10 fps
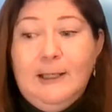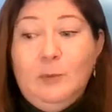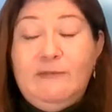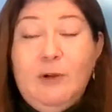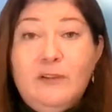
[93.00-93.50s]

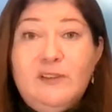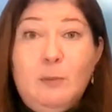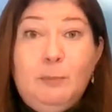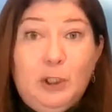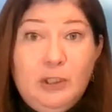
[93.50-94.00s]
We've
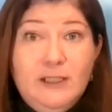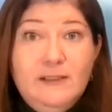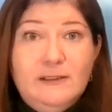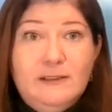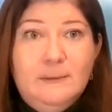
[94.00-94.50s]
also
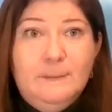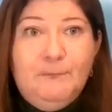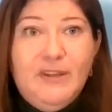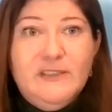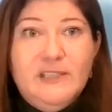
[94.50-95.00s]
purchased
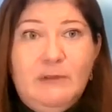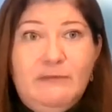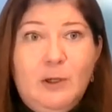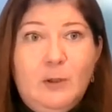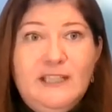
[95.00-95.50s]
some
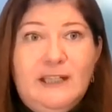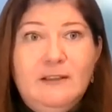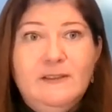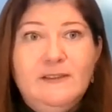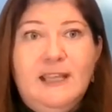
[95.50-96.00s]
of the
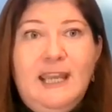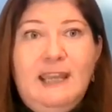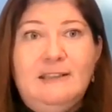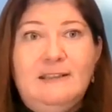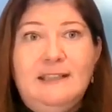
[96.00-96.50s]
hotels
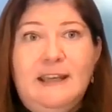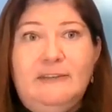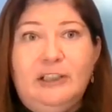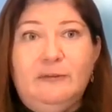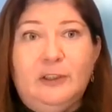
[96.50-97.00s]
and
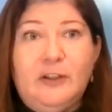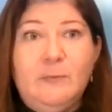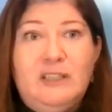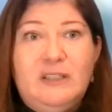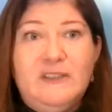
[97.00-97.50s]
have converted
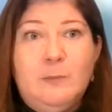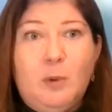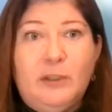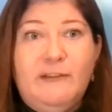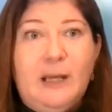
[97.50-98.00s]
them into
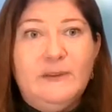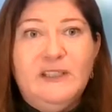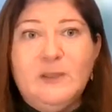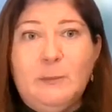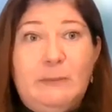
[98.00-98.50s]
supportive
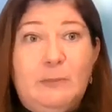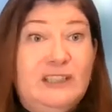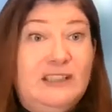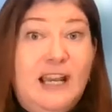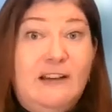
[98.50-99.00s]
housing so people
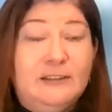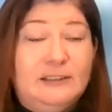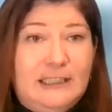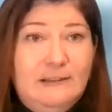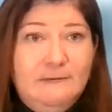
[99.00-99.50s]
didn't have to
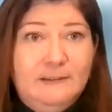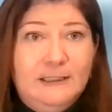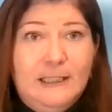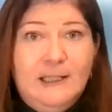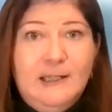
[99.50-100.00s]
leave.
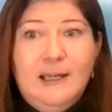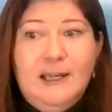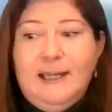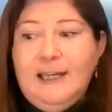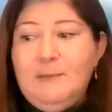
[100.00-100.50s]

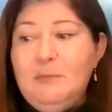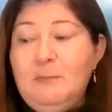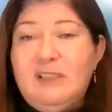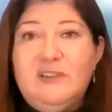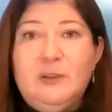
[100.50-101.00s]

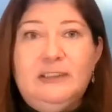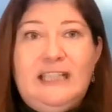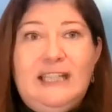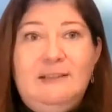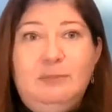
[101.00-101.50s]
But
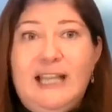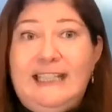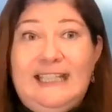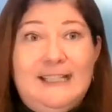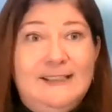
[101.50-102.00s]
certainly
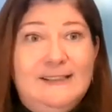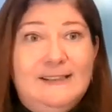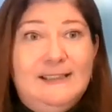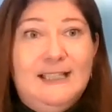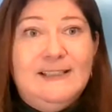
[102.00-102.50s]
planning
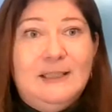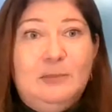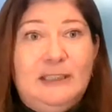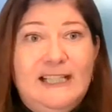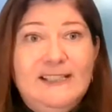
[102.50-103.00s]
is
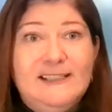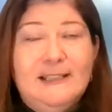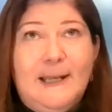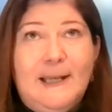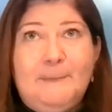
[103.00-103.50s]
in place,
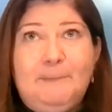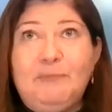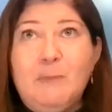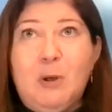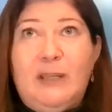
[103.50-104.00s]

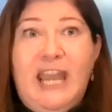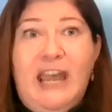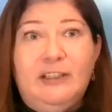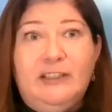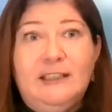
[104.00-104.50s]
but we
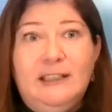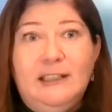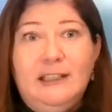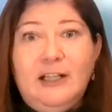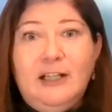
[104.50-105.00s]
haven't
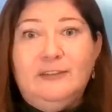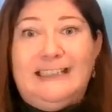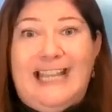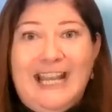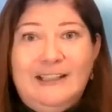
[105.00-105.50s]
kind of
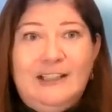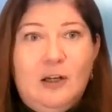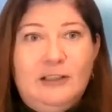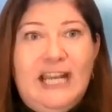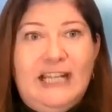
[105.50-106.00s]
landed
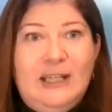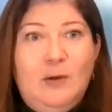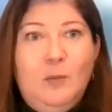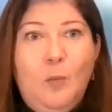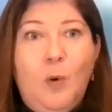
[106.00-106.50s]
on
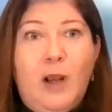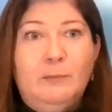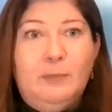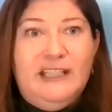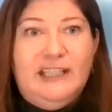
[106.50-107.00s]
any
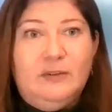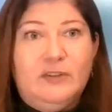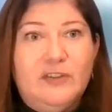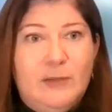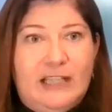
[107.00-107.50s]
one
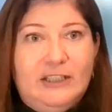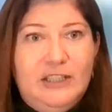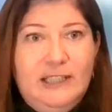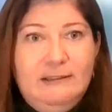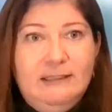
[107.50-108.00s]
particular
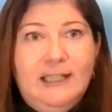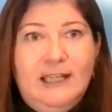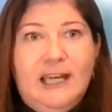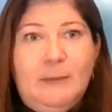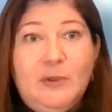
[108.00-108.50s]
strategy.
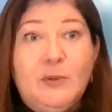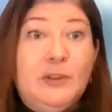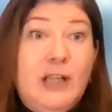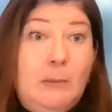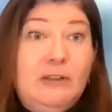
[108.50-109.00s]
But those
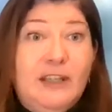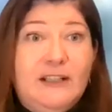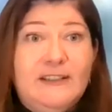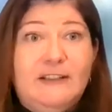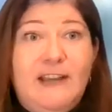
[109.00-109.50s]
are a couple of
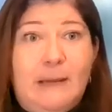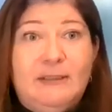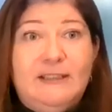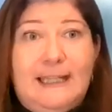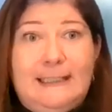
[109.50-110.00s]
things that have
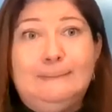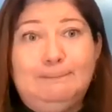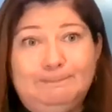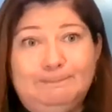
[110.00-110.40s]
happened to date.